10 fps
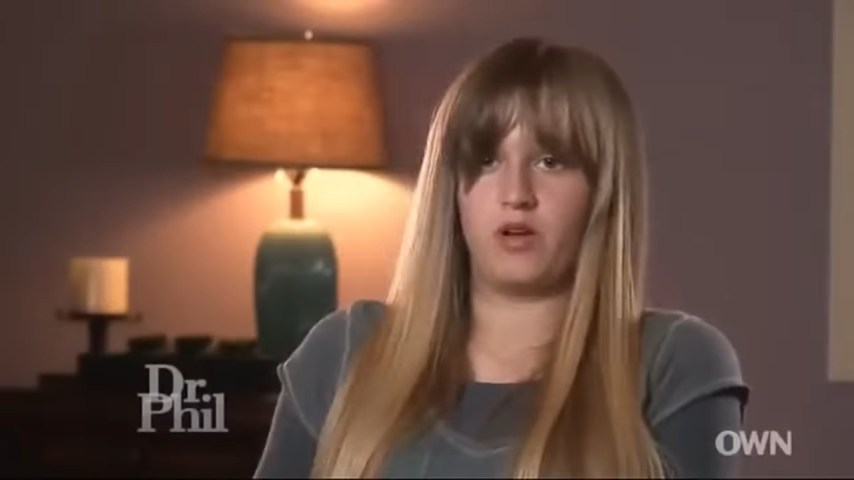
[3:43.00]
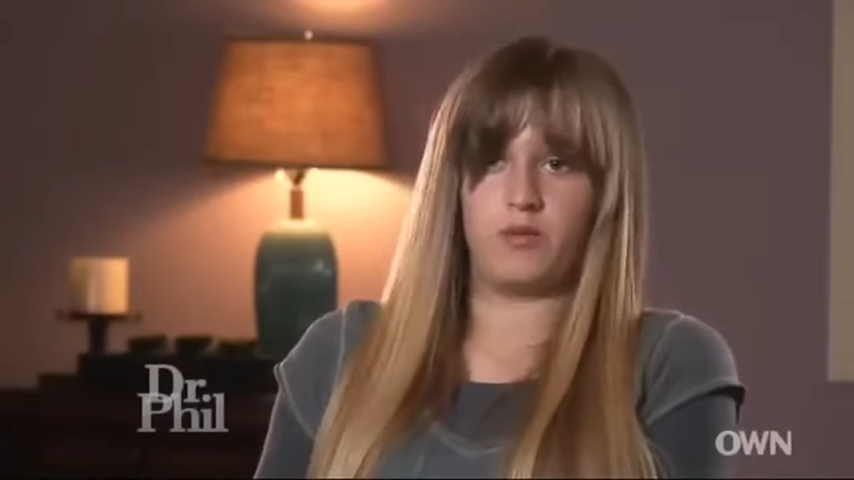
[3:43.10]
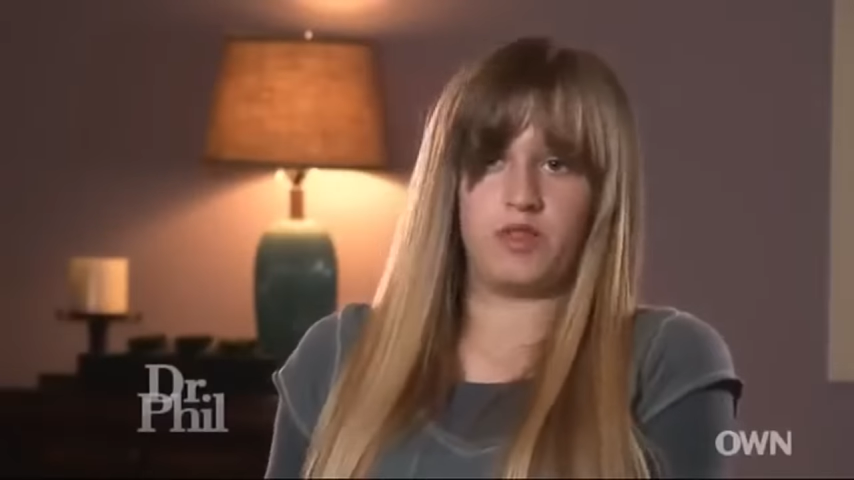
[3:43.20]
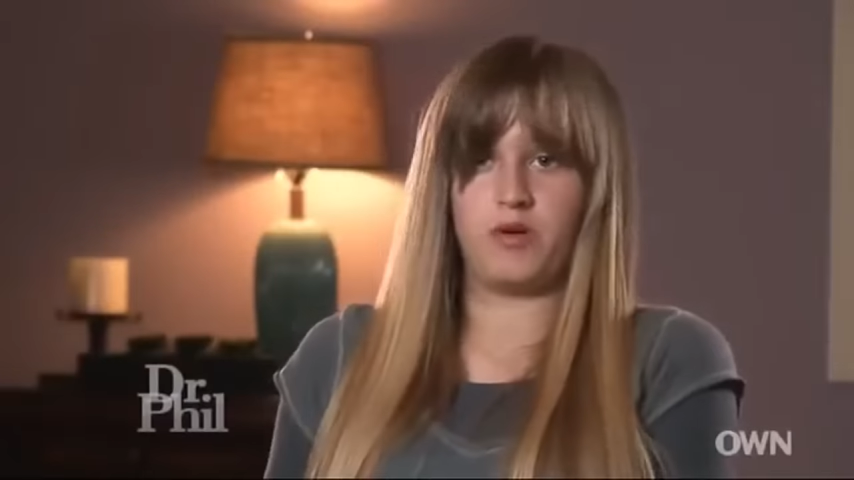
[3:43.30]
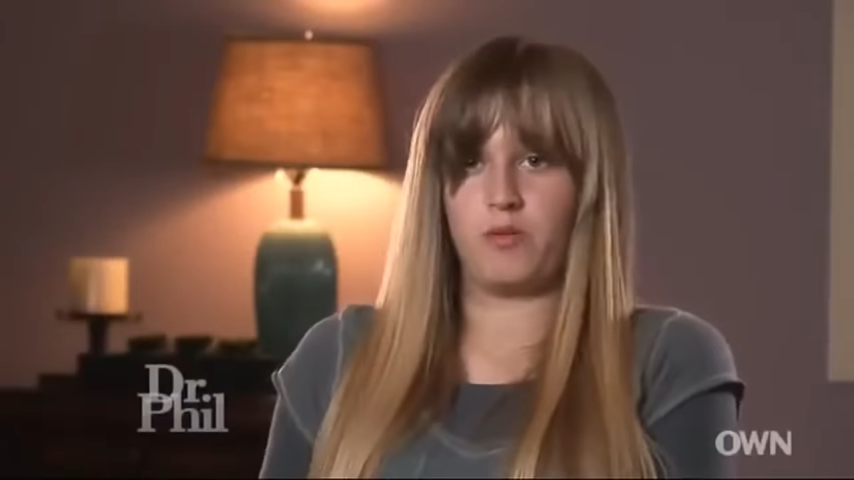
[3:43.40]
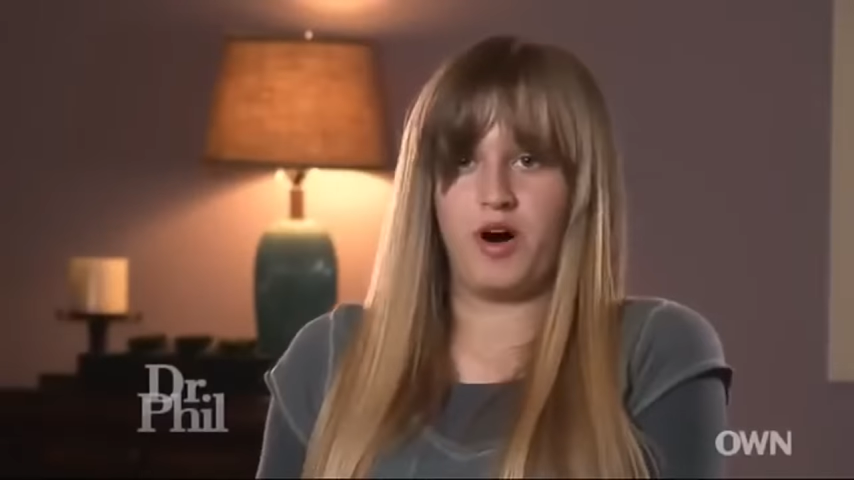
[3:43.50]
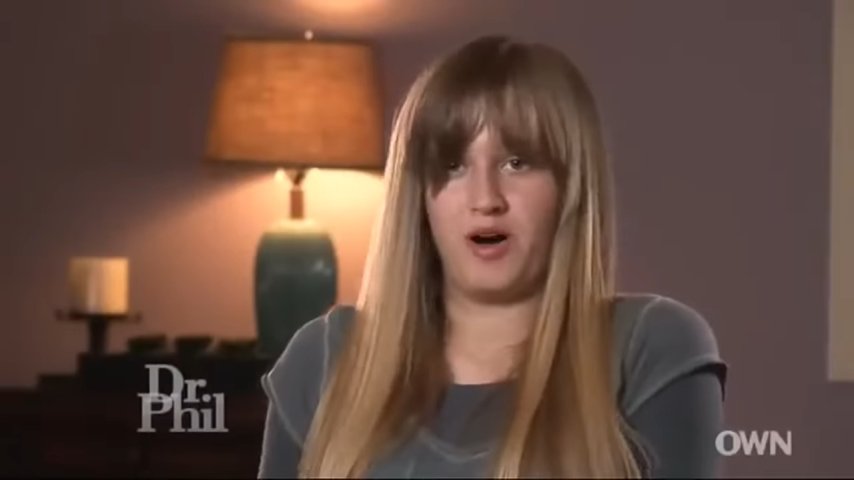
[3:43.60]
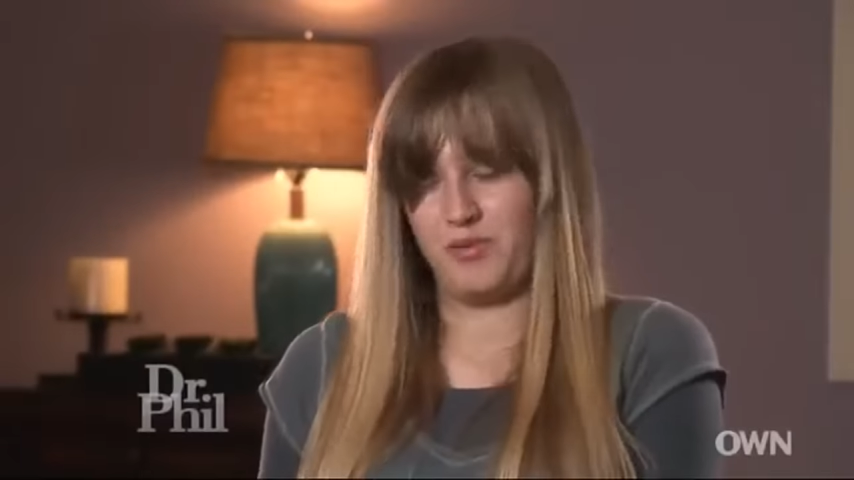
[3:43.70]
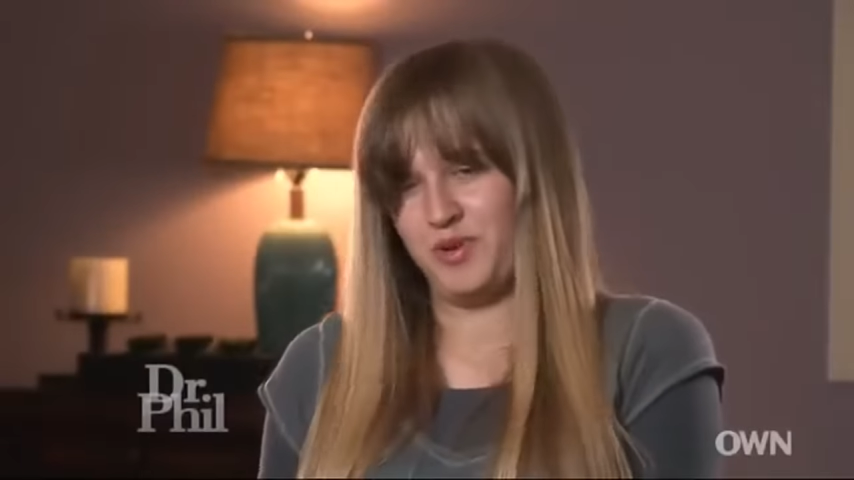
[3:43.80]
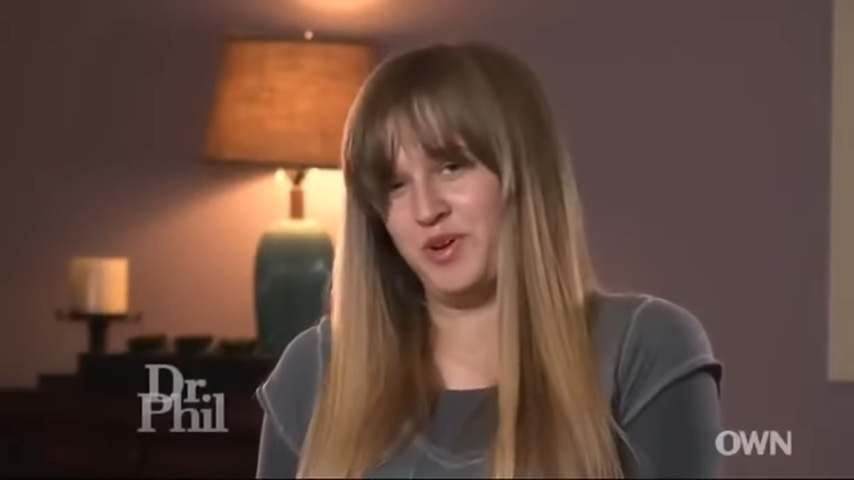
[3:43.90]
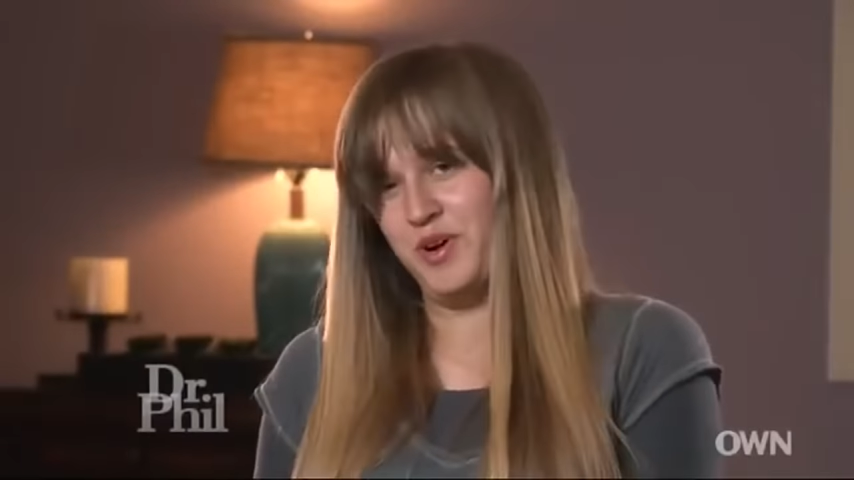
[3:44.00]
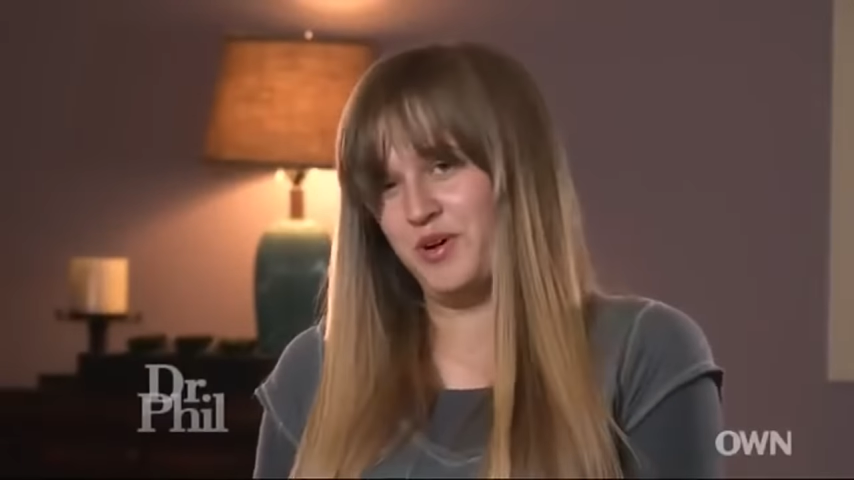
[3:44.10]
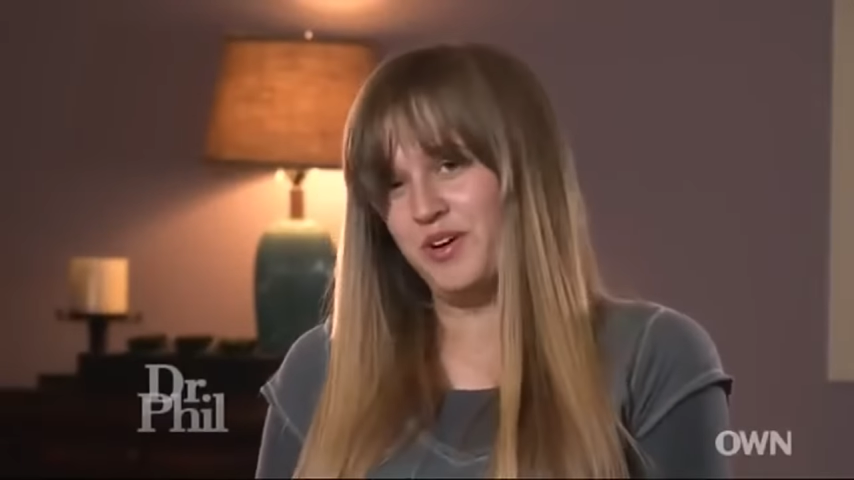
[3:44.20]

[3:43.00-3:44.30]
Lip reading: to be their mom, you know?